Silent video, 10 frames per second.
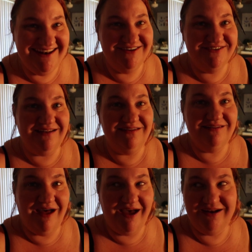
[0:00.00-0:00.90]
and there's a
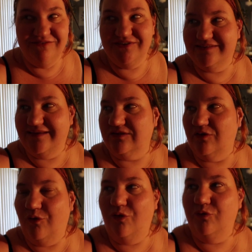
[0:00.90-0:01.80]
lot of this, like the
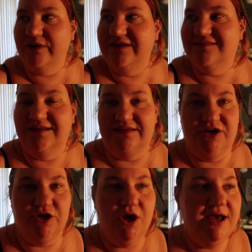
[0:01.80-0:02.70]
whole reason that
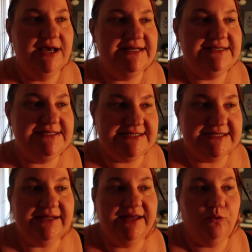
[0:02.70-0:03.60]
they're
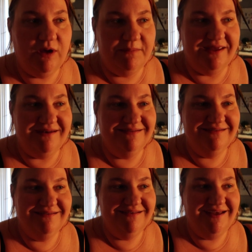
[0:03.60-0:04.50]
stealing women
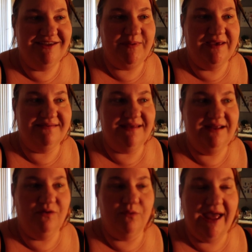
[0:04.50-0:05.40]
is because
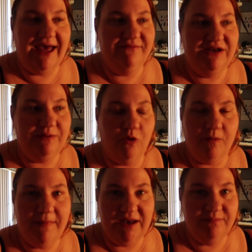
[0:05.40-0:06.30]
they don't have any more
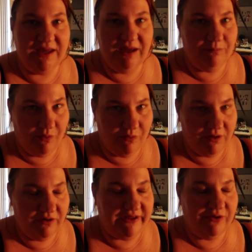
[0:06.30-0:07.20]
men being born,
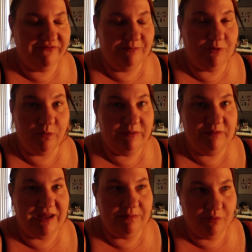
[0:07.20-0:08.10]
or they don't have any more
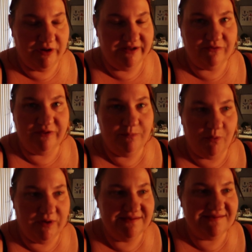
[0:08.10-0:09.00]
women being born, it's only
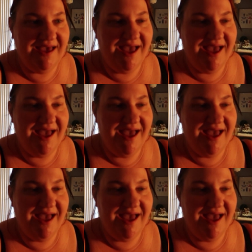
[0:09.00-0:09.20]
boys.